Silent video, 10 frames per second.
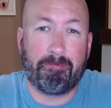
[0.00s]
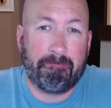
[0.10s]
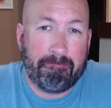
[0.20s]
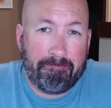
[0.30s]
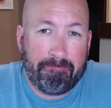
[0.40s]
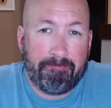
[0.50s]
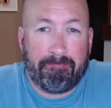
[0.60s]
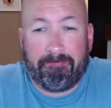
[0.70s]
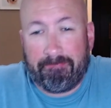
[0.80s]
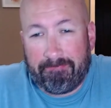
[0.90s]

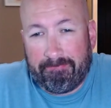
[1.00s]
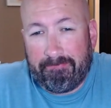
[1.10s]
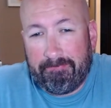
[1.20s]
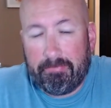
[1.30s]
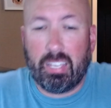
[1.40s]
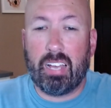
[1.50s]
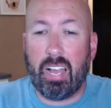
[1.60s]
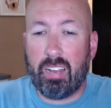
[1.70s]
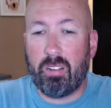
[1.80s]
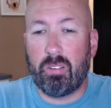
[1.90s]

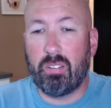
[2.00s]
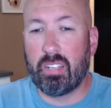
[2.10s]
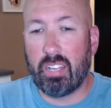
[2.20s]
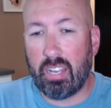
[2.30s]
Mm, I don't know.